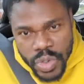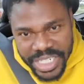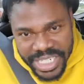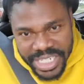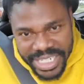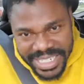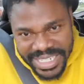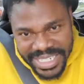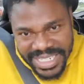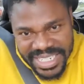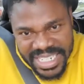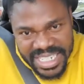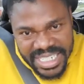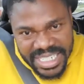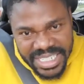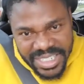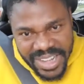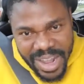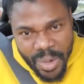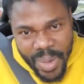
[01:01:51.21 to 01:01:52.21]
You want to
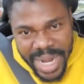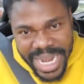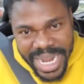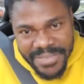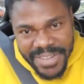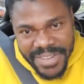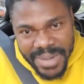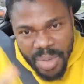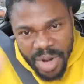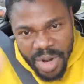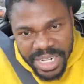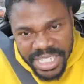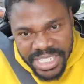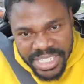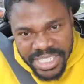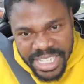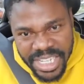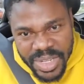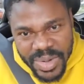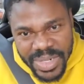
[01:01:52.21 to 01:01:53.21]
show off and feel
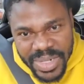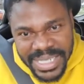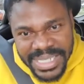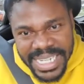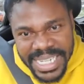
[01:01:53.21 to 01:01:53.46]
good